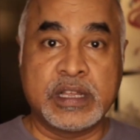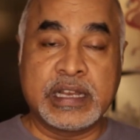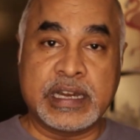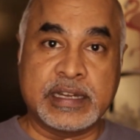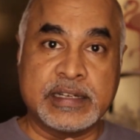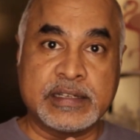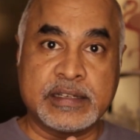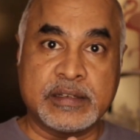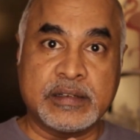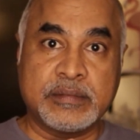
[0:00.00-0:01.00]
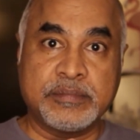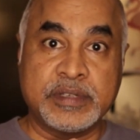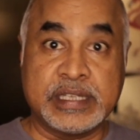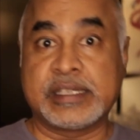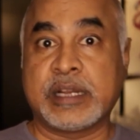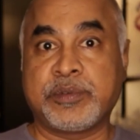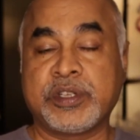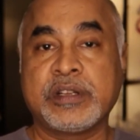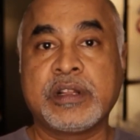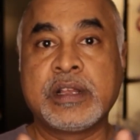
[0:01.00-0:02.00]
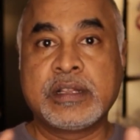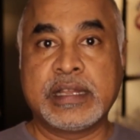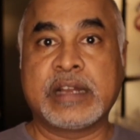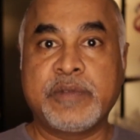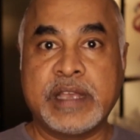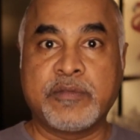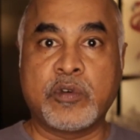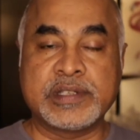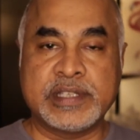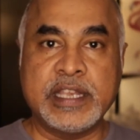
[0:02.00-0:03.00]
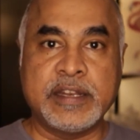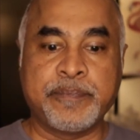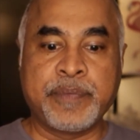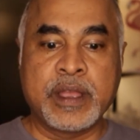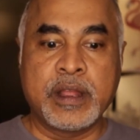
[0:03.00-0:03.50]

current disruption that we have all seen.